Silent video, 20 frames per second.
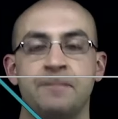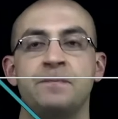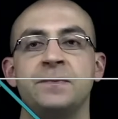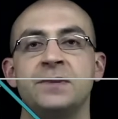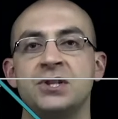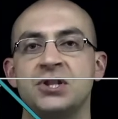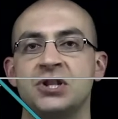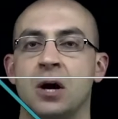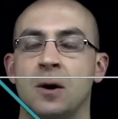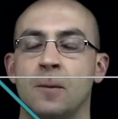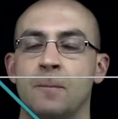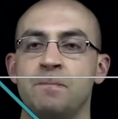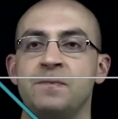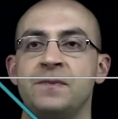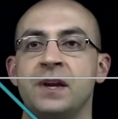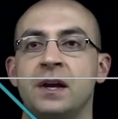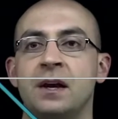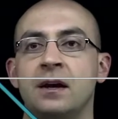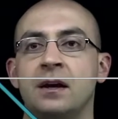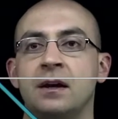So
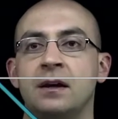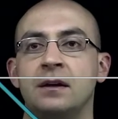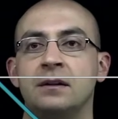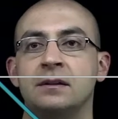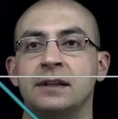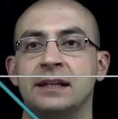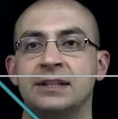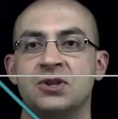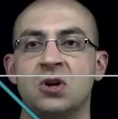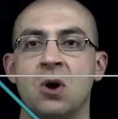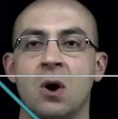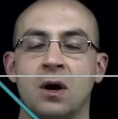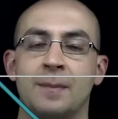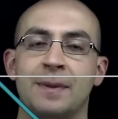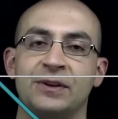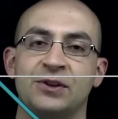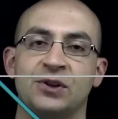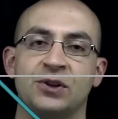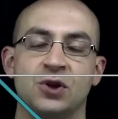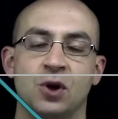let's talk
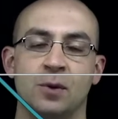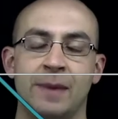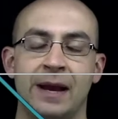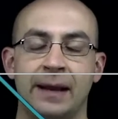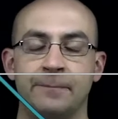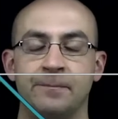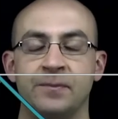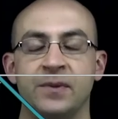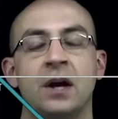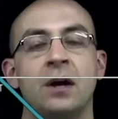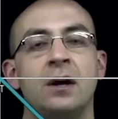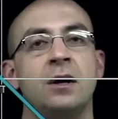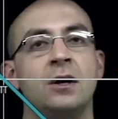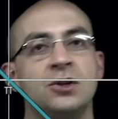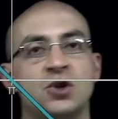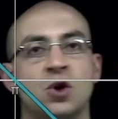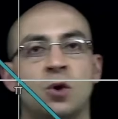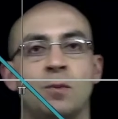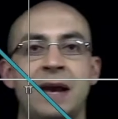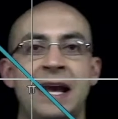about the domain.
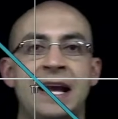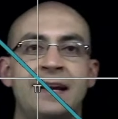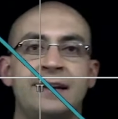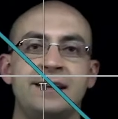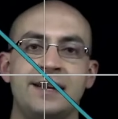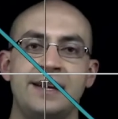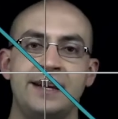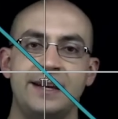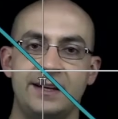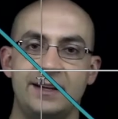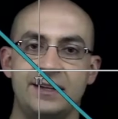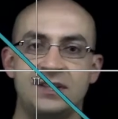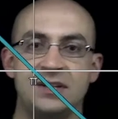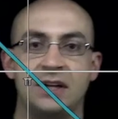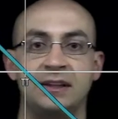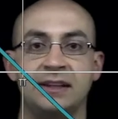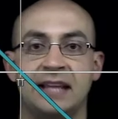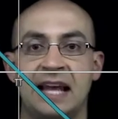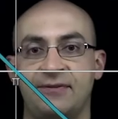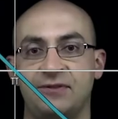Domain is
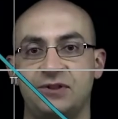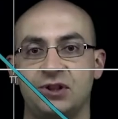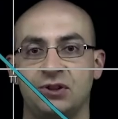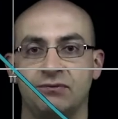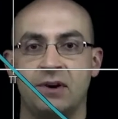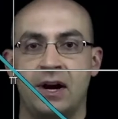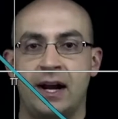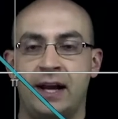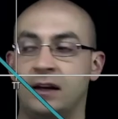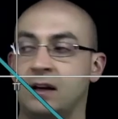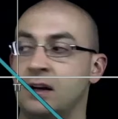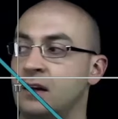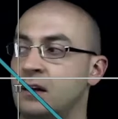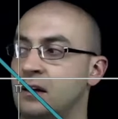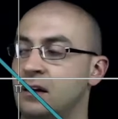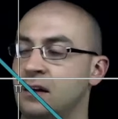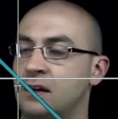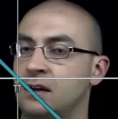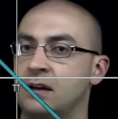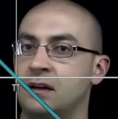left to right.
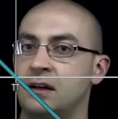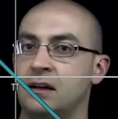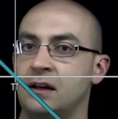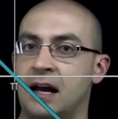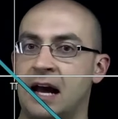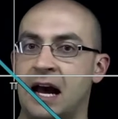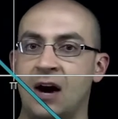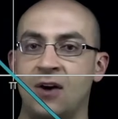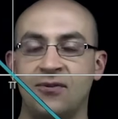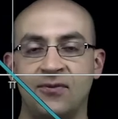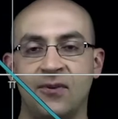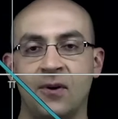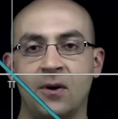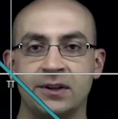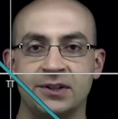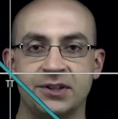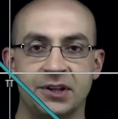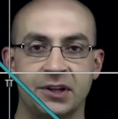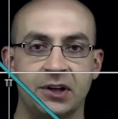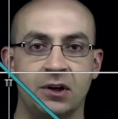How far
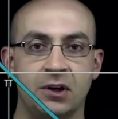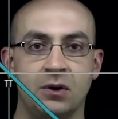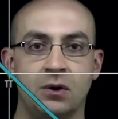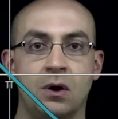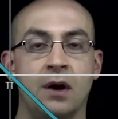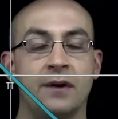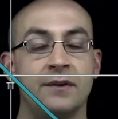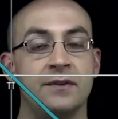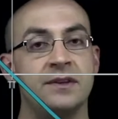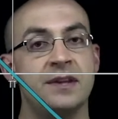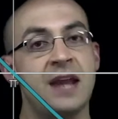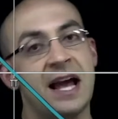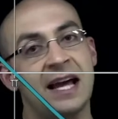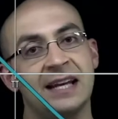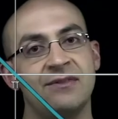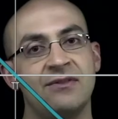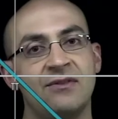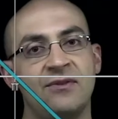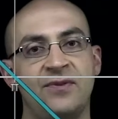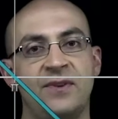does it go on
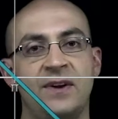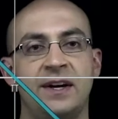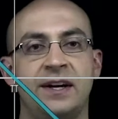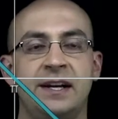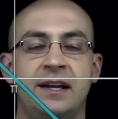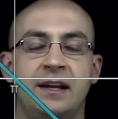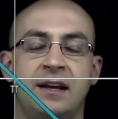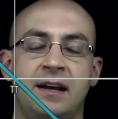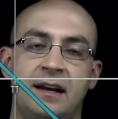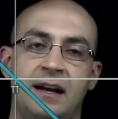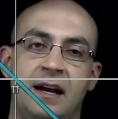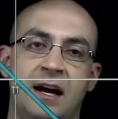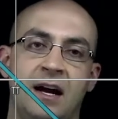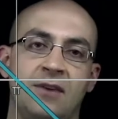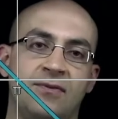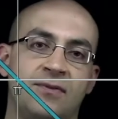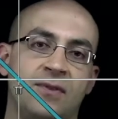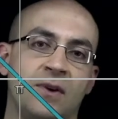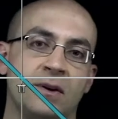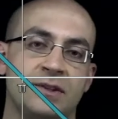negative infinity, and how
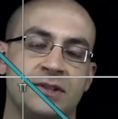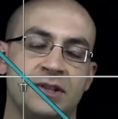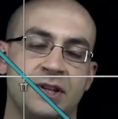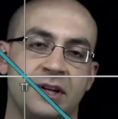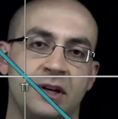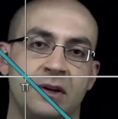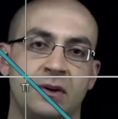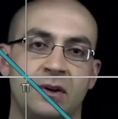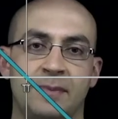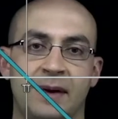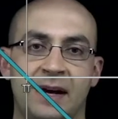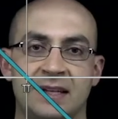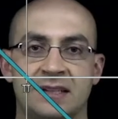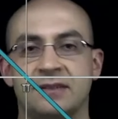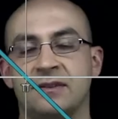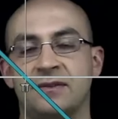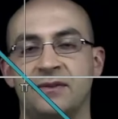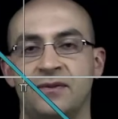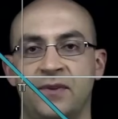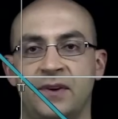far does it go to
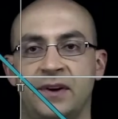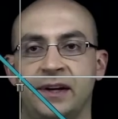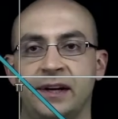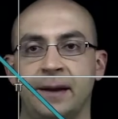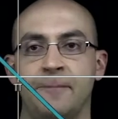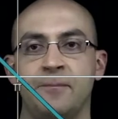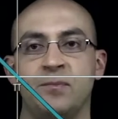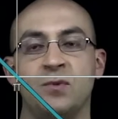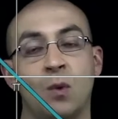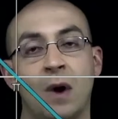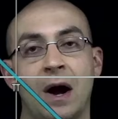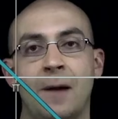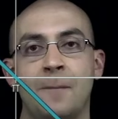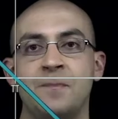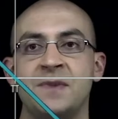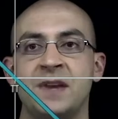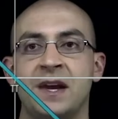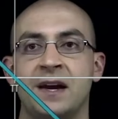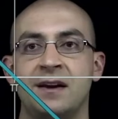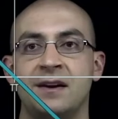positive infinity?
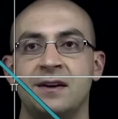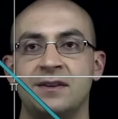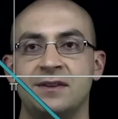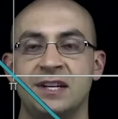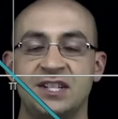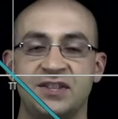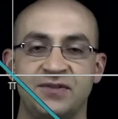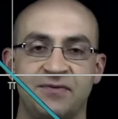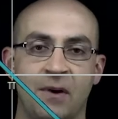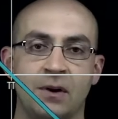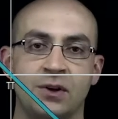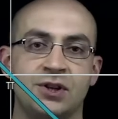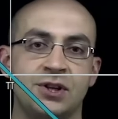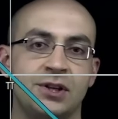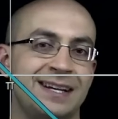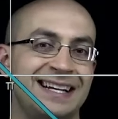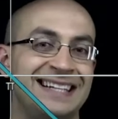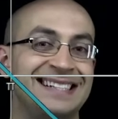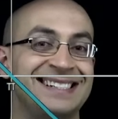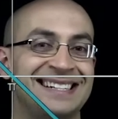Well, this function
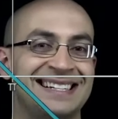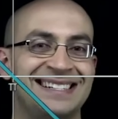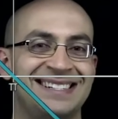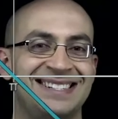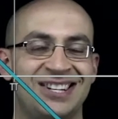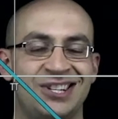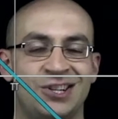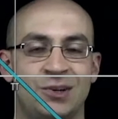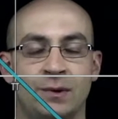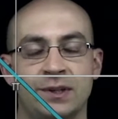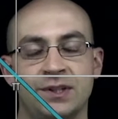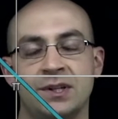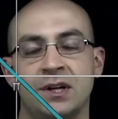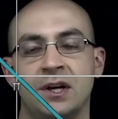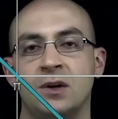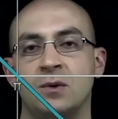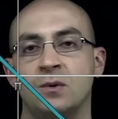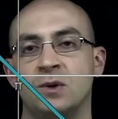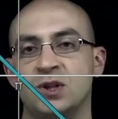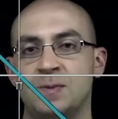is continuous,
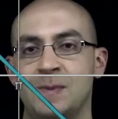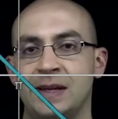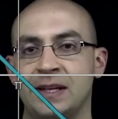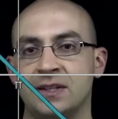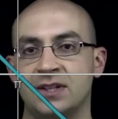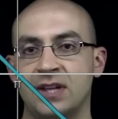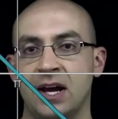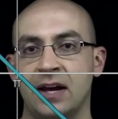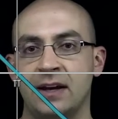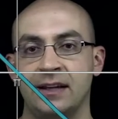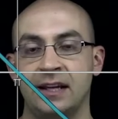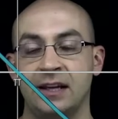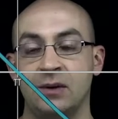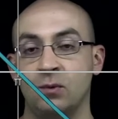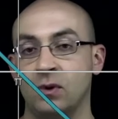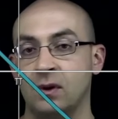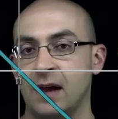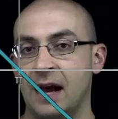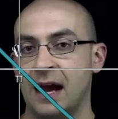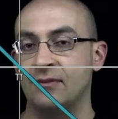which means that it
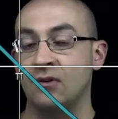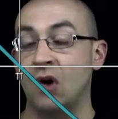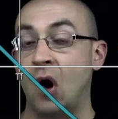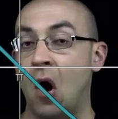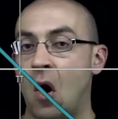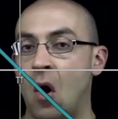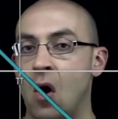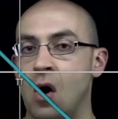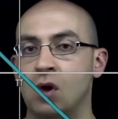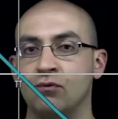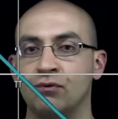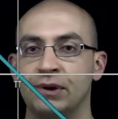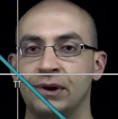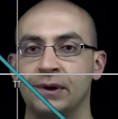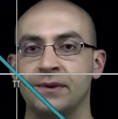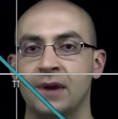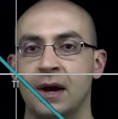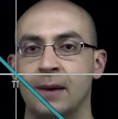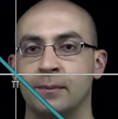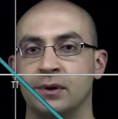will have all real
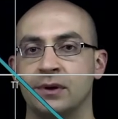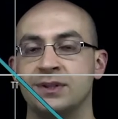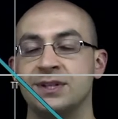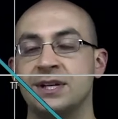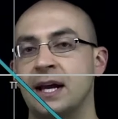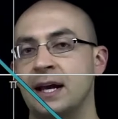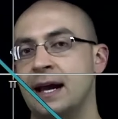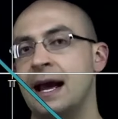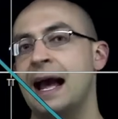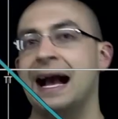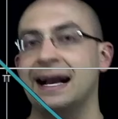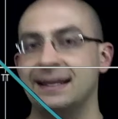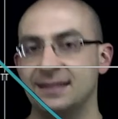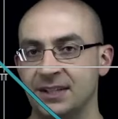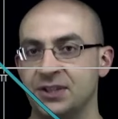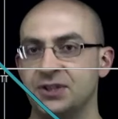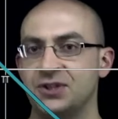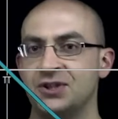numbers as its